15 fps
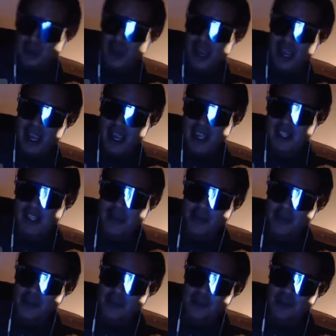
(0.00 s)
AEW
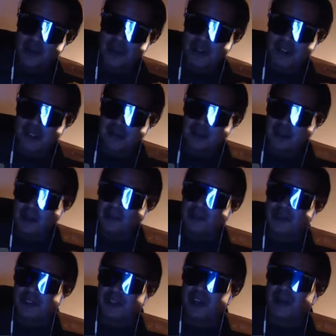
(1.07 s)
is doing the same thing with
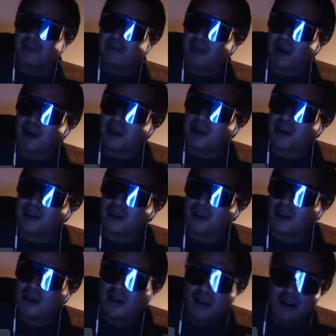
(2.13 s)
CM Punk.
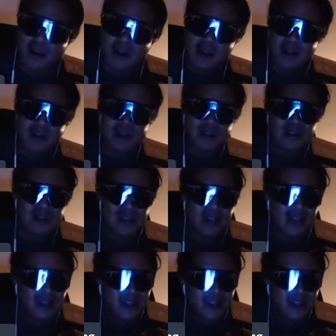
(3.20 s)
There's a lot of